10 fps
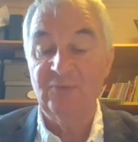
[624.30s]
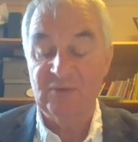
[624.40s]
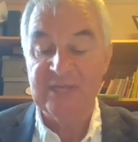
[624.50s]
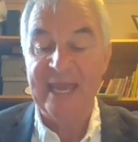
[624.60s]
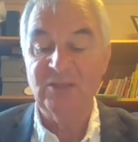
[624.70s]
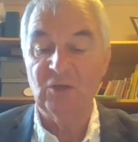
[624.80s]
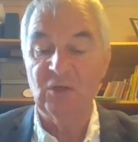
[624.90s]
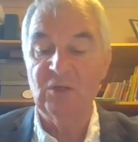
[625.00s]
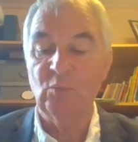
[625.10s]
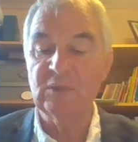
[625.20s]
for
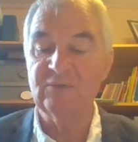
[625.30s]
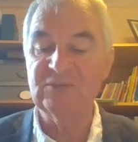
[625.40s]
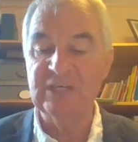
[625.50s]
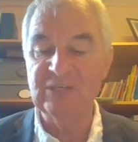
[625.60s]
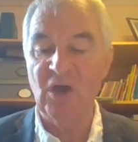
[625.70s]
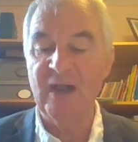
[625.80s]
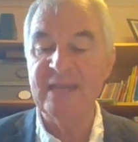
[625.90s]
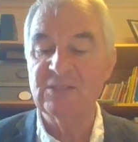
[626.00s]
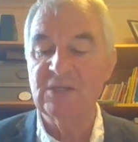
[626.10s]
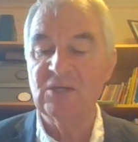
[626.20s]
Daniel would have
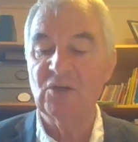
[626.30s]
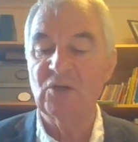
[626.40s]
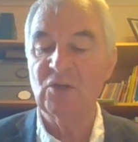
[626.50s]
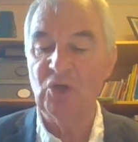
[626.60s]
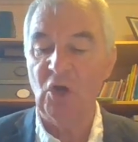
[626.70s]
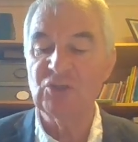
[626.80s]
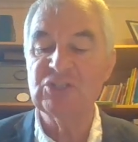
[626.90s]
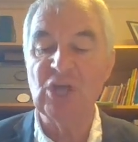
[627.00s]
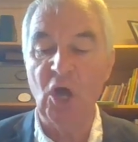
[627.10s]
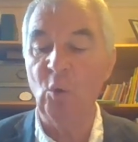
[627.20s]
denied
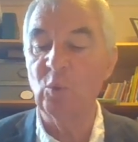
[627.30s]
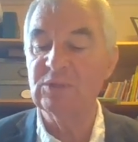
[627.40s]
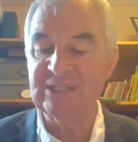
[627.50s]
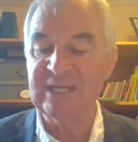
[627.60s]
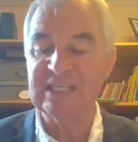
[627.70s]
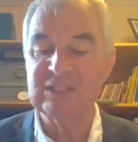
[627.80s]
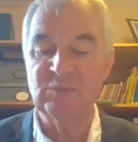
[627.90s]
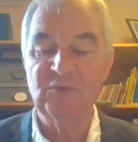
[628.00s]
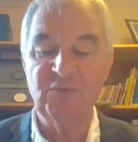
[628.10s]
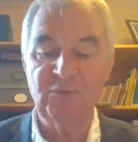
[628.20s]
God's Old
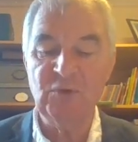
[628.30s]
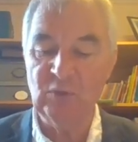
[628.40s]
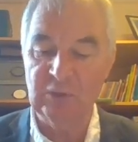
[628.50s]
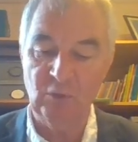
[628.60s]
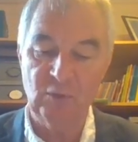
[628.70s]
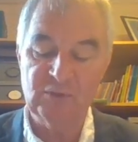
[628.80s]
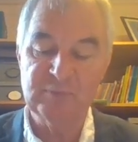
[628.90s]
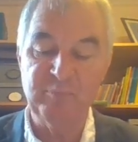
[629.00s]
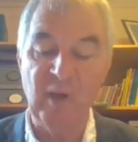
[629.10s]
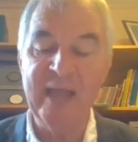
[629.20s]
Testament food
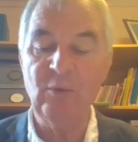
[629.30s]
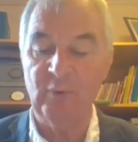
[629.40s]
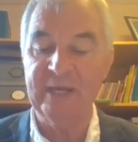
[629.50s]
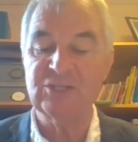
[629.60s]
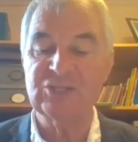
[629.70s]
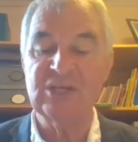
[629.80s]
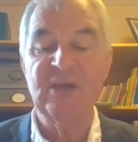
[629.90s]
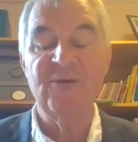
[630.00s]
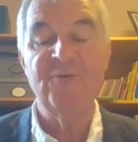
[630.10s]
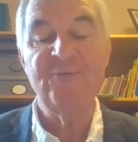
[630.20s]
laws by which
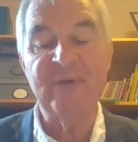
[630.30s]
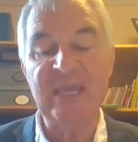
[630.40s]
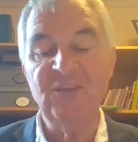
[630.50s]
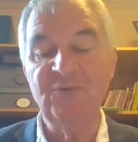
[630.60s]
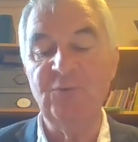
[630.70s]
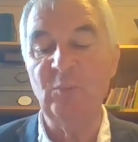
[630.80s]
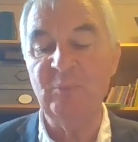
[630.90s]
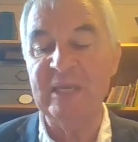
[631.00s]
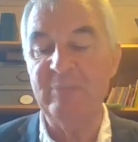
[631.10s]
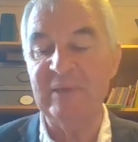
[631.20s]
faithful
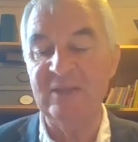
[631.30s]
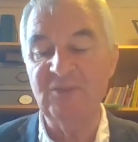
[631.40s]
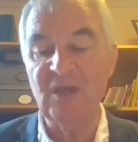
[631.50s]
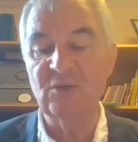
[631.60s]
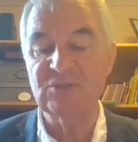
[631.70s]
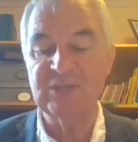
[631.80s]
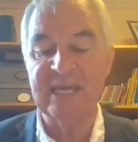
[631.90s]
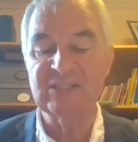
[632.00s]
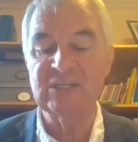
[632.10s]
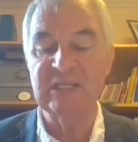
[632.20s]
people in those
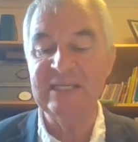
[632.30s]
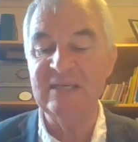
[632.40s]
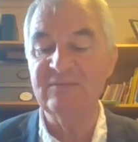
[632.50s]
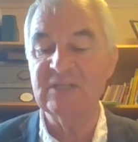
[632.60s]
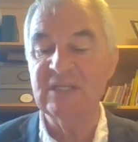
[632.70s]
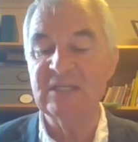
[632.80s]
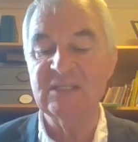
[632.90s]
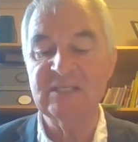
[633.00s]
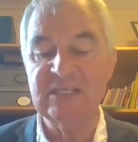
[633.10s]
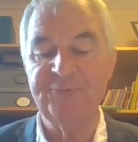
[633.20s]
days lived
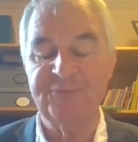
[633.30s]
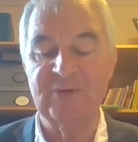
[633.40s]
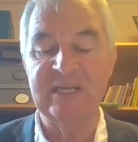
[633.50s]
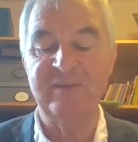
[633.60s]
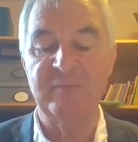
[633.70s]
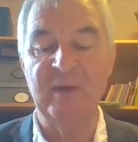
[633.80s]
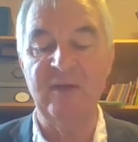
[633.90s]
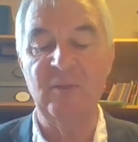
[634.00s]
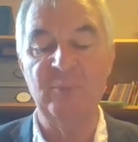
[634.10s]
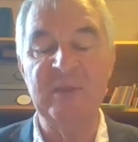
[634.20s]
differently from
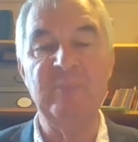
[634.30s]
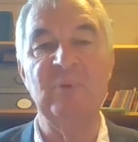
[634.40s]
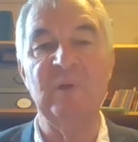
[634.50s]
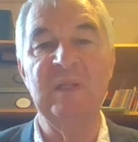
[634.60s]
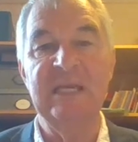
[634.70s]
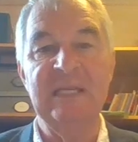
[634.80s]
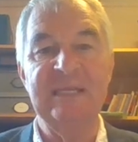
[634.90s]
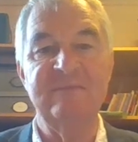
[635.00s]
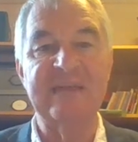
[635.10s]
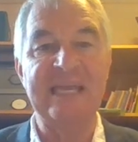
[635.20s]
other people,
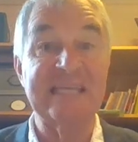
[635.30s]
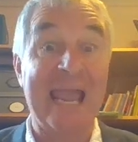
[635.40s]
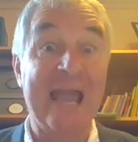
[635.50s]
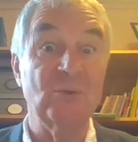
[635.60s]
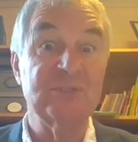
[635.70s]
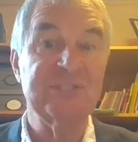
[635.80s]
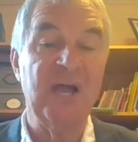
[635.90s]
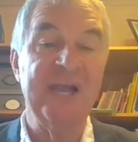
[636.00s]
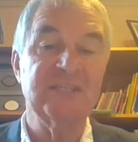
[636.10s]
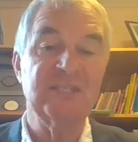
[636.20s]
lived as
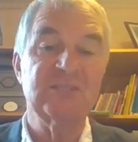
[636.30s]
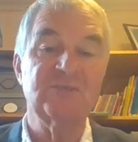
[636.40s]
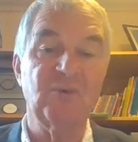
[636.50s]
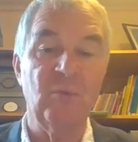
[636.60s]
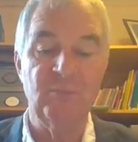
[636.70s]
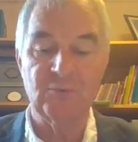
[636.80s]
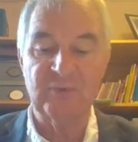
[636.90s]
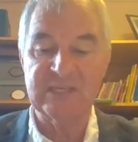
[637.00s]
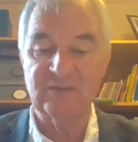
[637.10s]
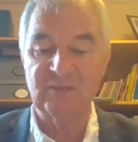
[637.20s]
outsiders from the
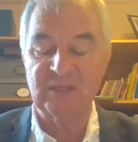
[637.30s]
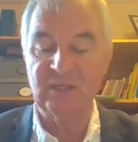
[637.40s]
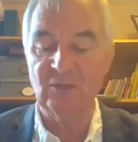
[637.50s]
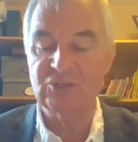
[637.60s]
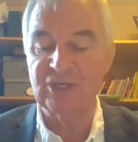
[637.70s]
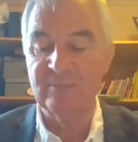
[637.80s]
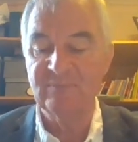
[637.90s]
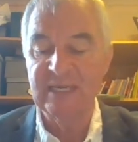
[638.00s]
rest of the culture.